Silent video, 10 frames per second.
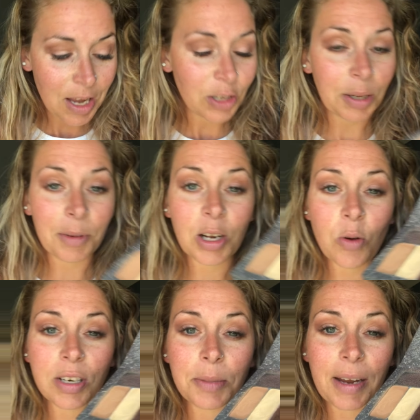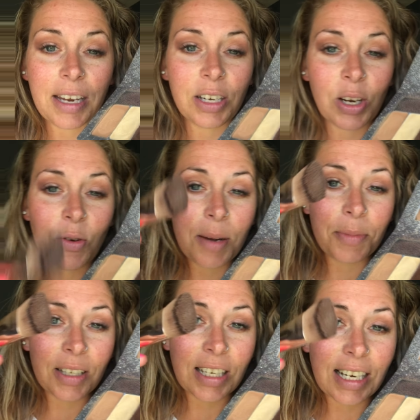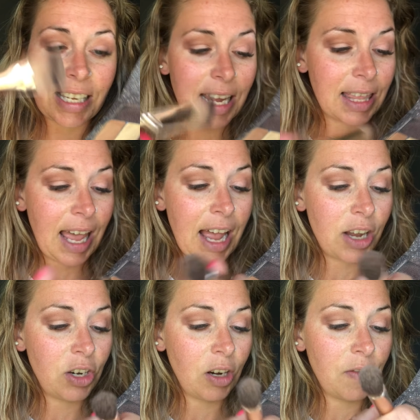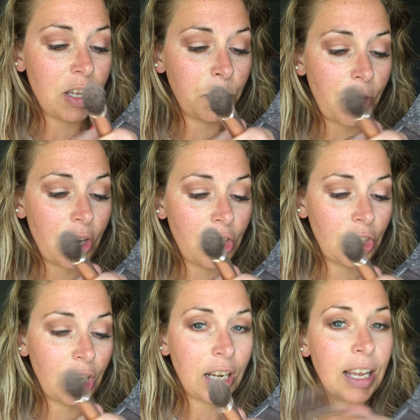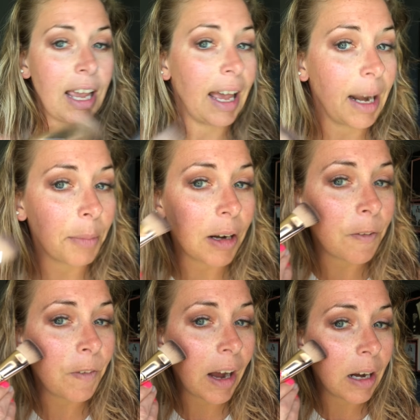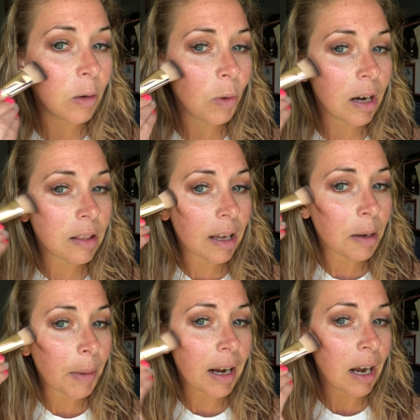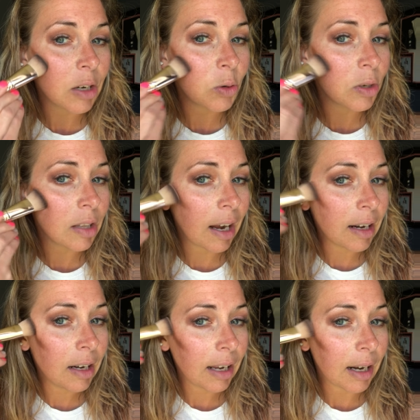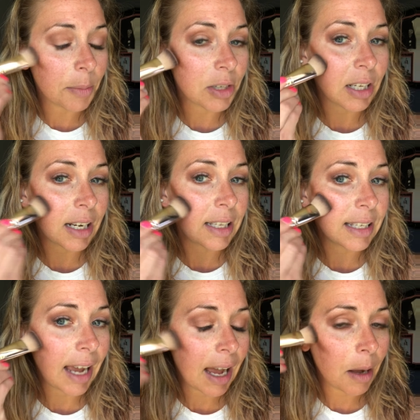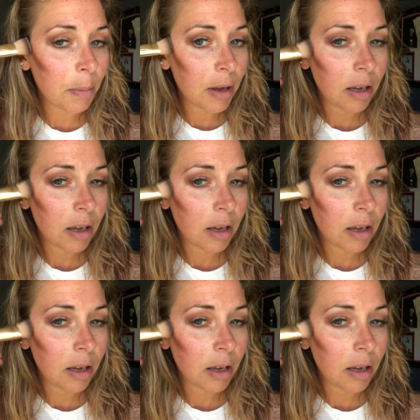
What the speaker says: So I'm gonna go into my indigo, and I'm just gonna take the edge of this brush, and I'm gonna find where I like my contour line, and I'm just gonna dab